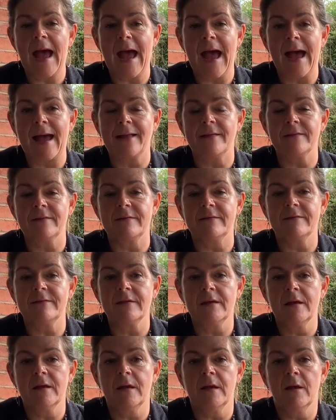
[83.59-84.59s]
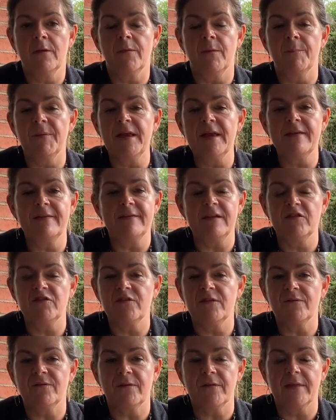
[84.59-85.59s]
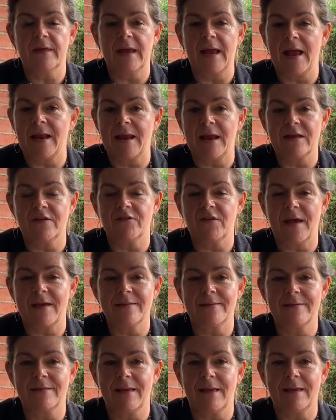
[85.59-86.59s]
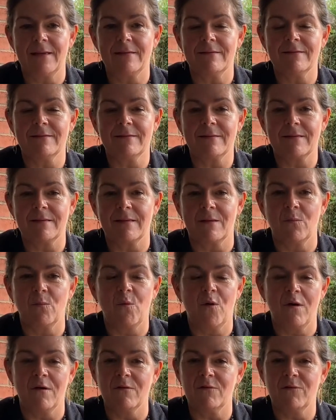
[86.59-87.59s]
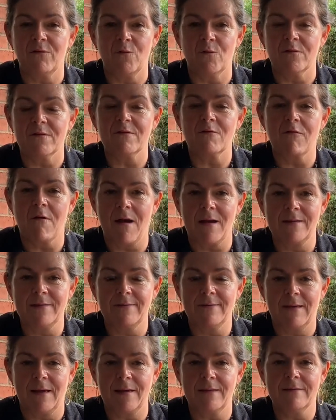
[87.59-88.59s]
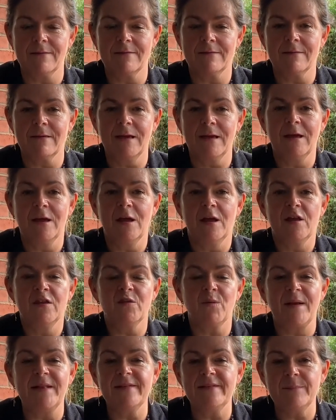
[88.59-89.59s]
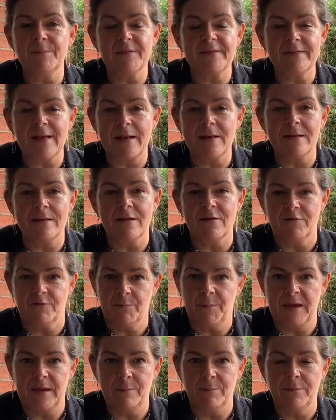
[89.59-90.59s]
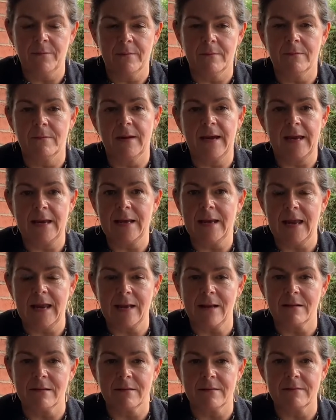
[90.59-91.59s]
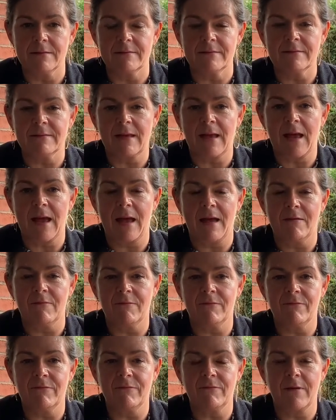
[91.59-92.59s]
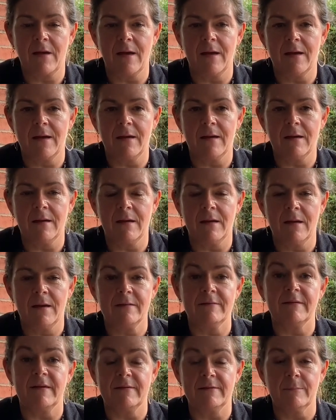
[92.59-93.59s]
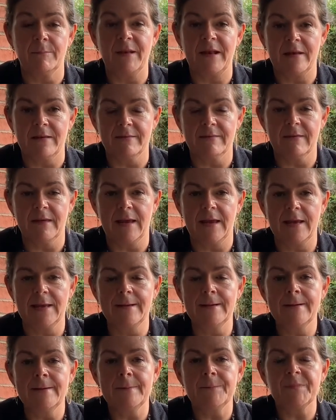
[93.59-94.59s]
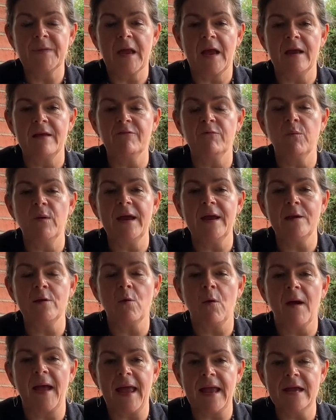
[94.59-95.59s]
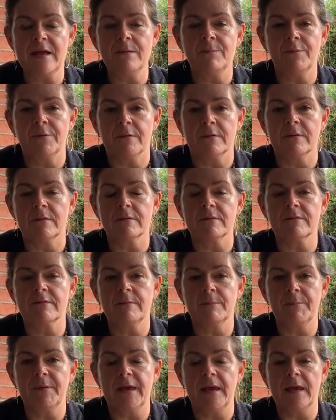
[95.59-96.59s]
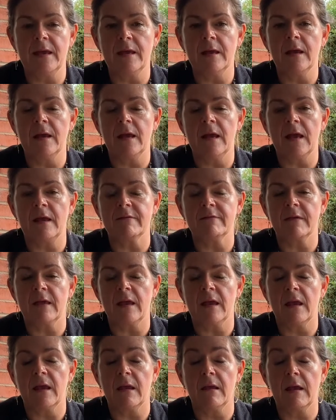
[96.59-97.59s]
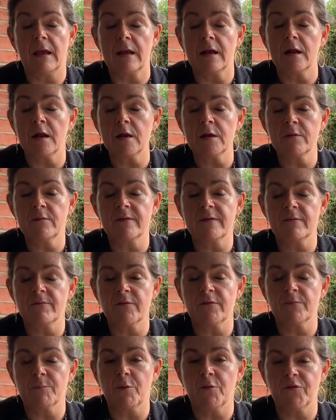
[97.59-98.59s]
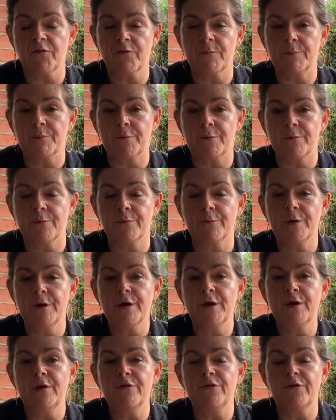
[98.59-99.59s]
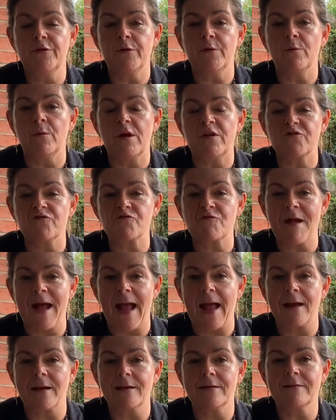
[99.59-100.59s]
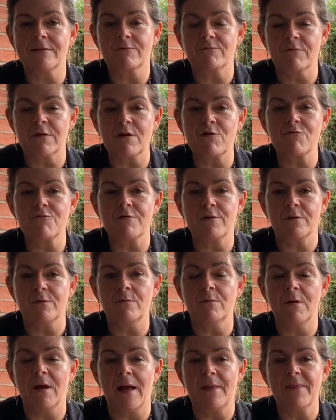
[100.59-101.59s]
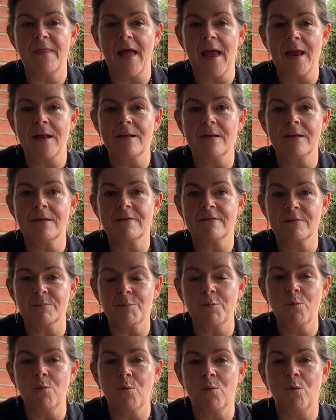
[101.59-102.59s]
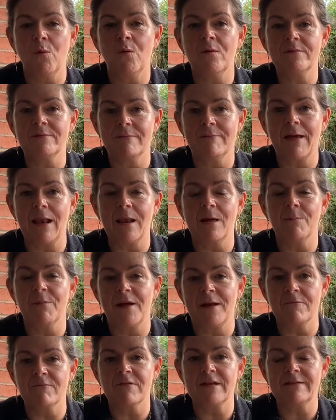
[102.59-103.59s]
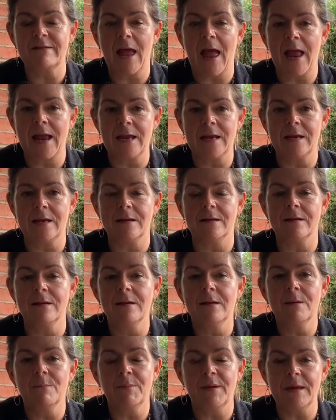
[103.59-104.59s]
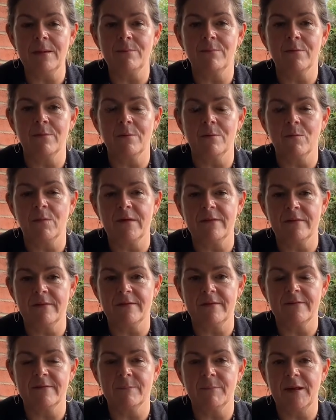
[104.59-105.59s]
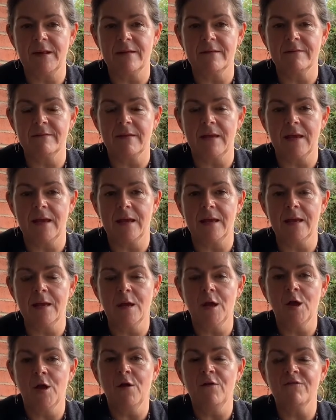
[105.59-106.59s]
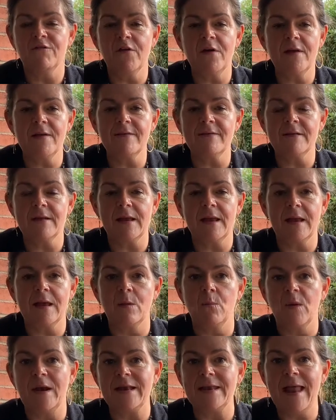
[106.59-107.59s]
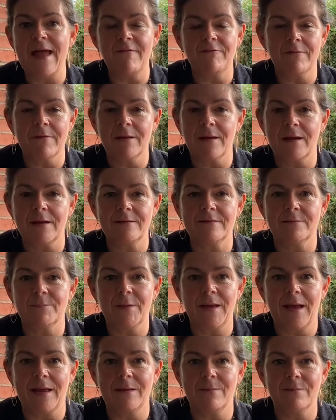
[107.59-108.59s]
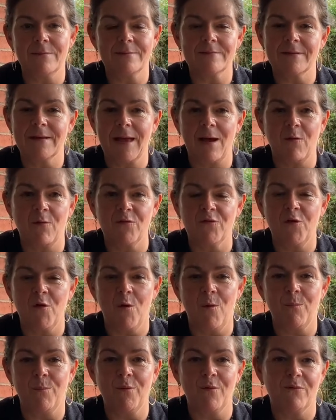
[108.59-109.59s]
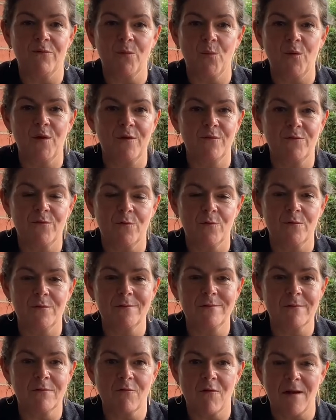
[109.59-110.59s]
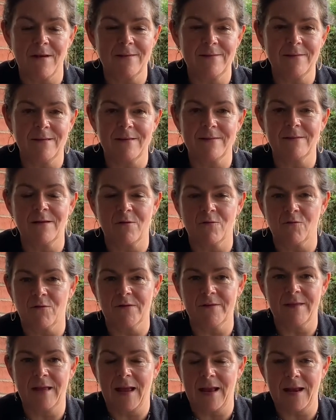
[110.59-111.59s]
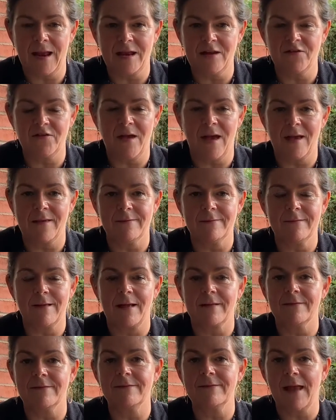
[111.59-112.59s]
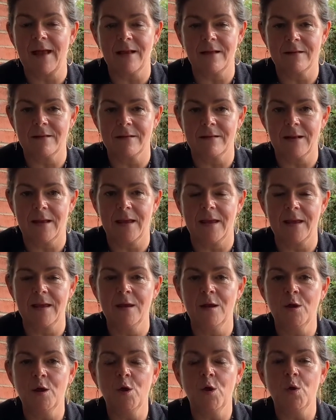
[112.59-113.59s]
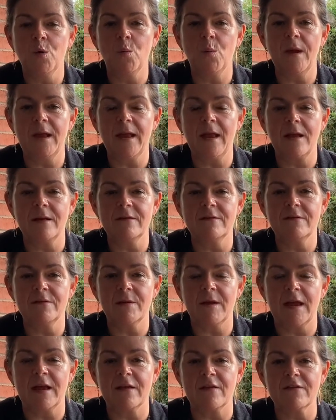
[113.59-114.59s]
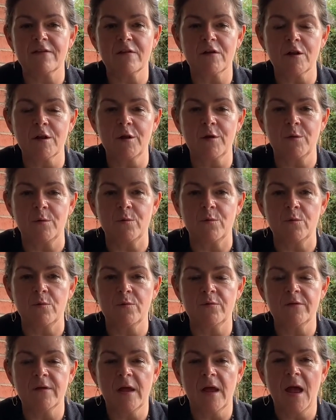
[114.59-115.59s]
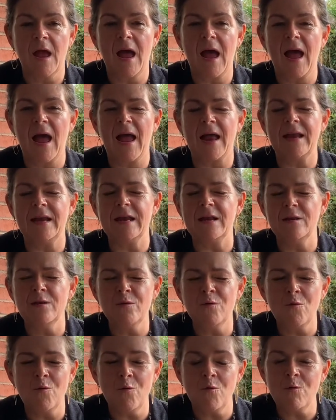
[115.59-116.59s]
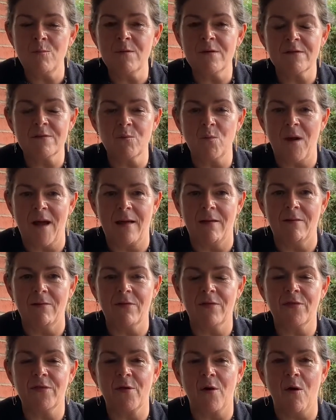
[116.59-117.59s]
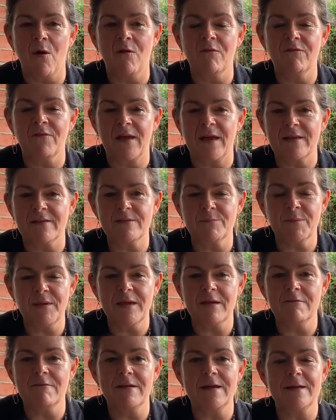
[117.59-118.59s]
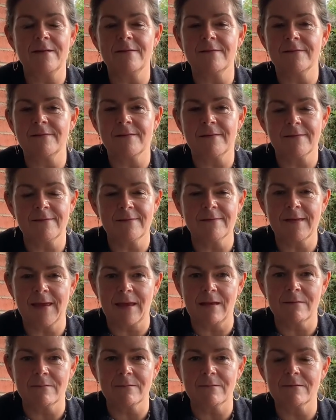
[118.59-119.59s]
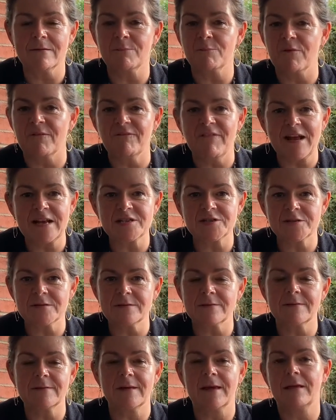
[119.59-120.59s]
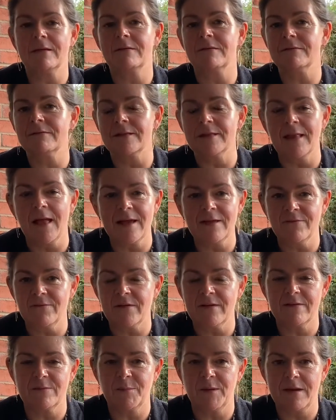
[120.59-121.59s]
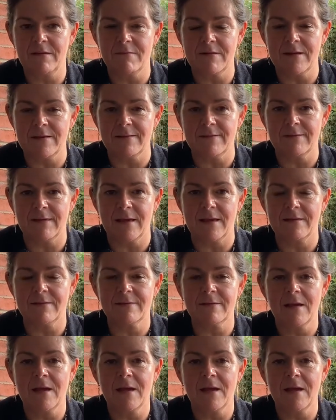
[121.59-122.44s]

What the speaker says: And the biggest issue for the NHS is the workforce crisis. 20% of people in England have a disability. If we're not able to be as inclusive as possible to attract, recruit, and then support, develop and retain people with a disability, firstly, we're never going to be able to get on top of the workforce crisis across the NHS. And secondly, we're going to exclude an enormous wealth of experience, skills, professional skills, life experiences